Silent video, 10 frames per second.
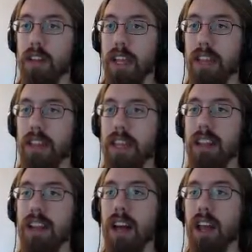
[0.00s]
Like
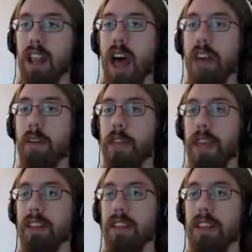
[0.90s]
they did a lot of
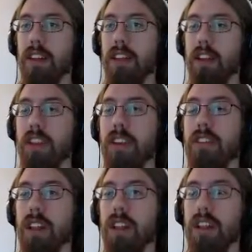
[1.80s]
things. They
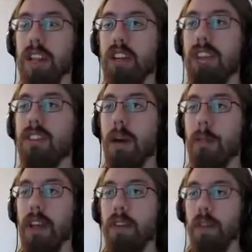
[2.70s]
changed
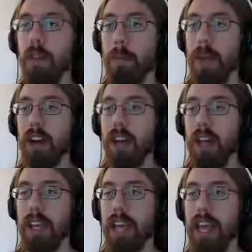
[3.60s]
some things for the better.
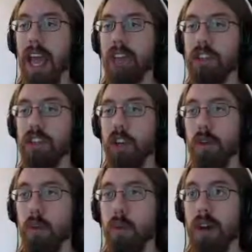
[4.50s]
Like they actually show
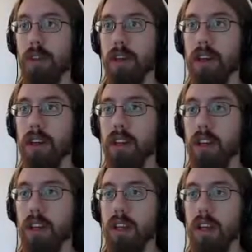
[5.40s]
you where the
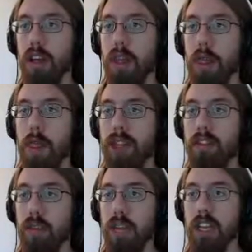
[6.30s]

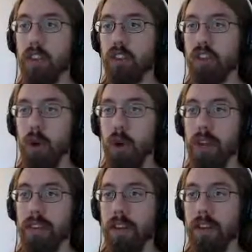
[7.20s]
things you need to
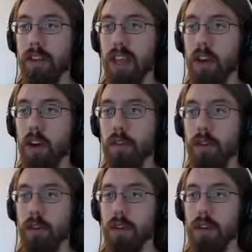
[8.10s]
destroy and stuff to take
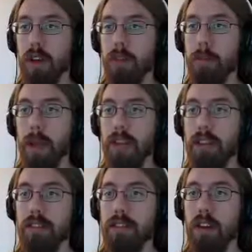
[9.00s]
over a
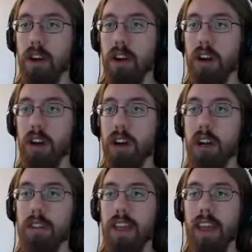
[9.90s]
base are.
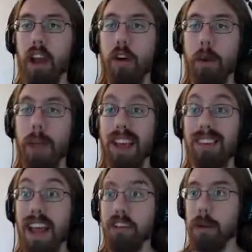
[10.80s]
taking over a
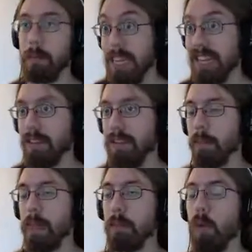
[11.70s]
base actually means
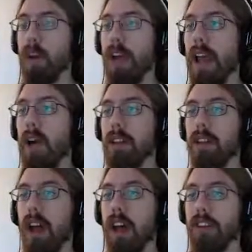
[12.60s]
something more now.
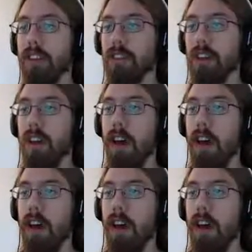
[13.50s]
It's not just,